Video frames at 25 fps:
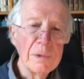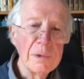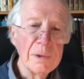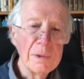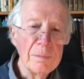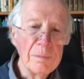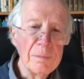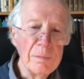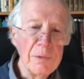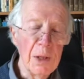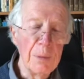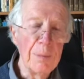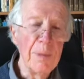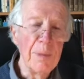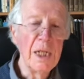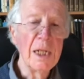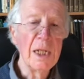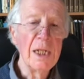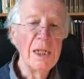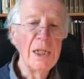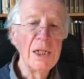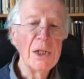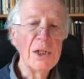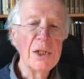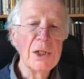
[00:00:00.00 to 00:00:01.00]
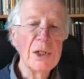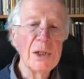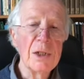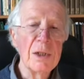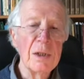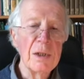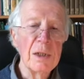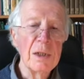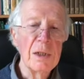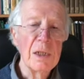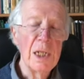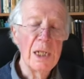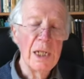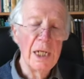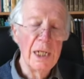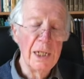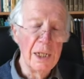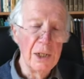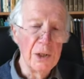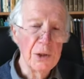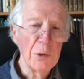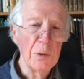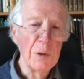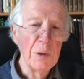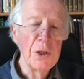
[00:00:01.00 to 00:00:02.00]
the Middle East in
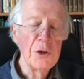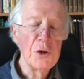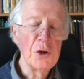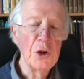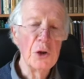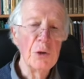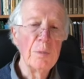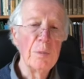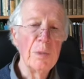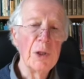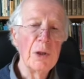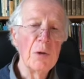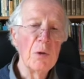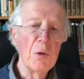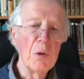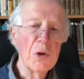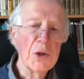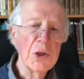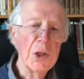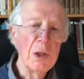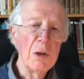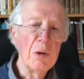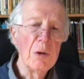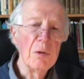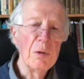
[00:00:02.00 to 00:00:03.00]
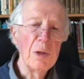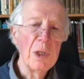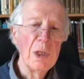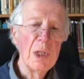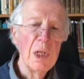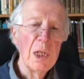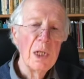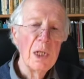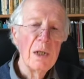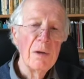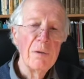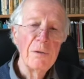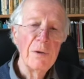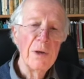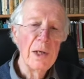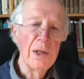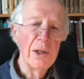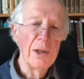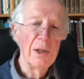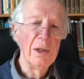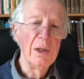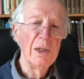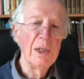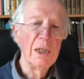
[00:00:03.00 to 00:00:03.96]
its religion, but also further